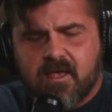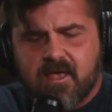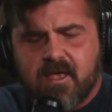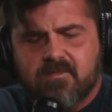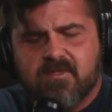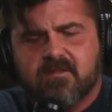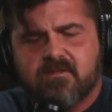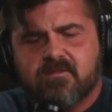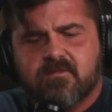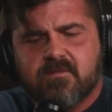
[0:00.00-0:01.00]
And
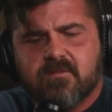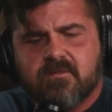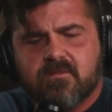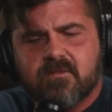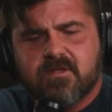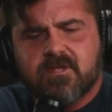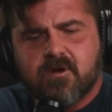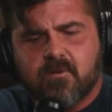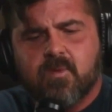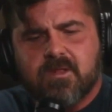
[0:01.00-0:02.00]
then,
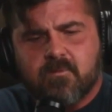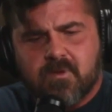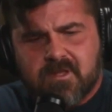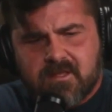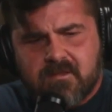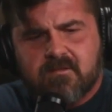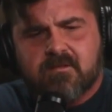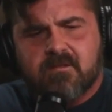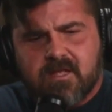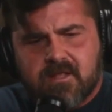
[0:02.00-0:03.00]
we
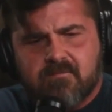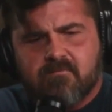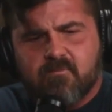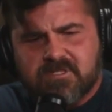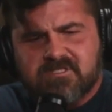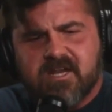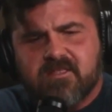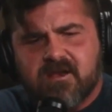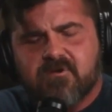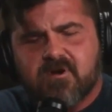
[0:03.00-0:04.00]
stay
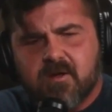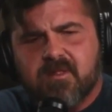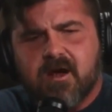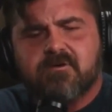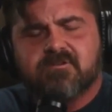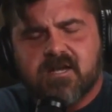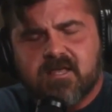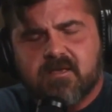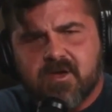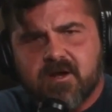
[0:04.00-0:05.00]
there for a couple hours, and I
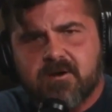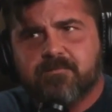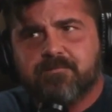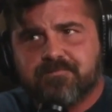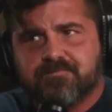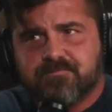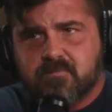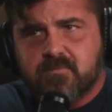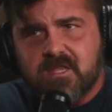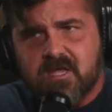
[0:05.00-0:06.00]
get better
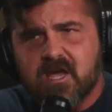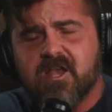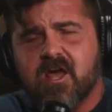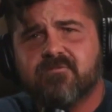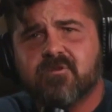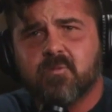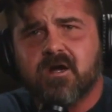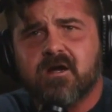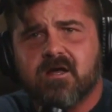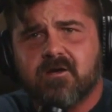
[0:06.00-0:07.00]
enough to
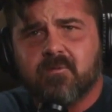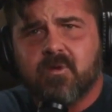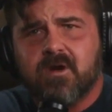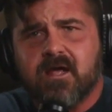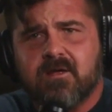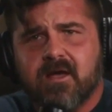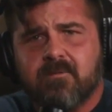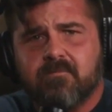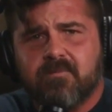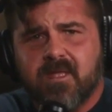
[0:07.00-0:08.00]
where
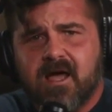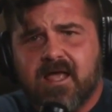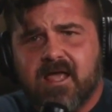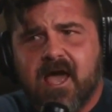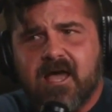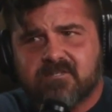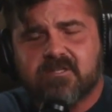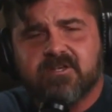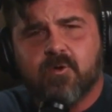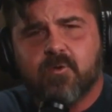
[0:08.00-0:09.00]
I actually
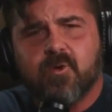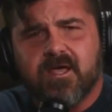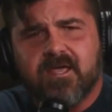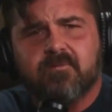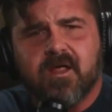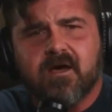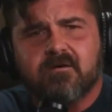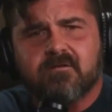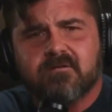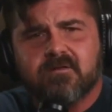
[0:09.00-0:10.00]
know who I am now,
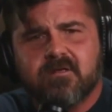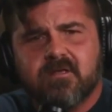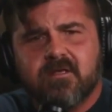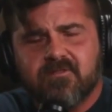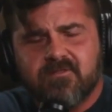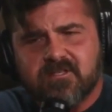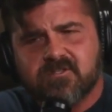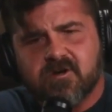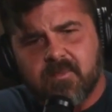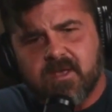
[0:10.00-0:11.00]
and things
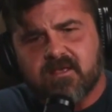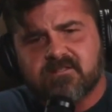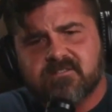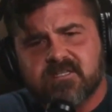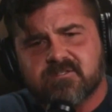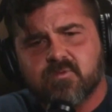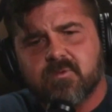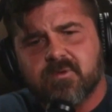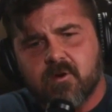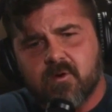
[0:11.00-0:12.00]
start making sense. Well, we
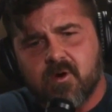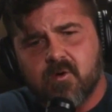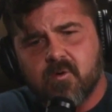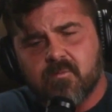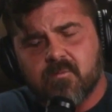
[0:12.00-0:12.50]
go home,